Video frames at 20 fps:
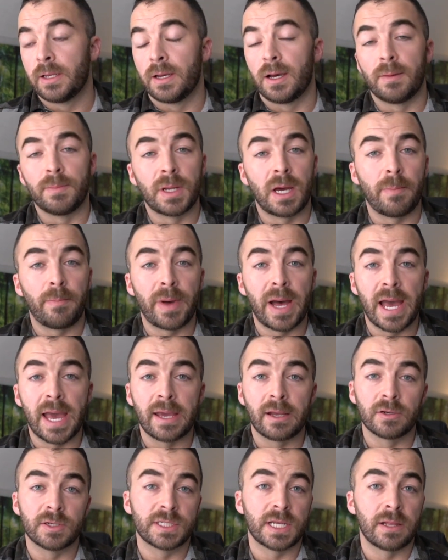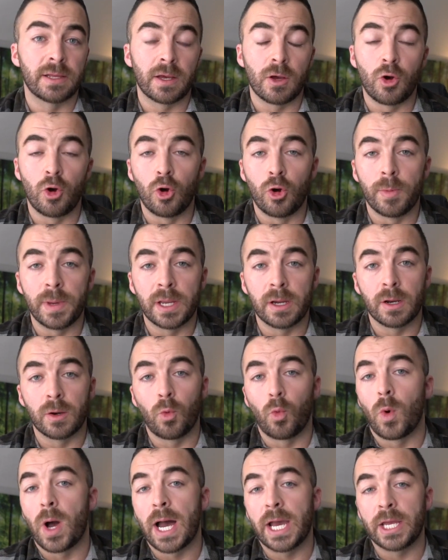I'm not buying or selling a home here.
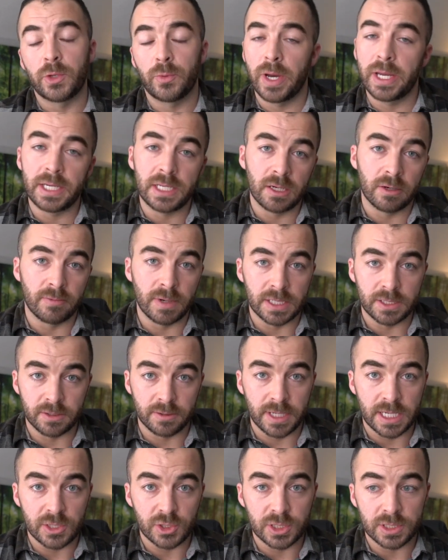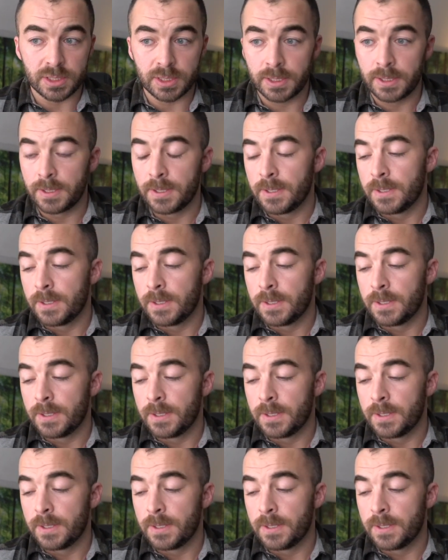Why do I need a renter agent?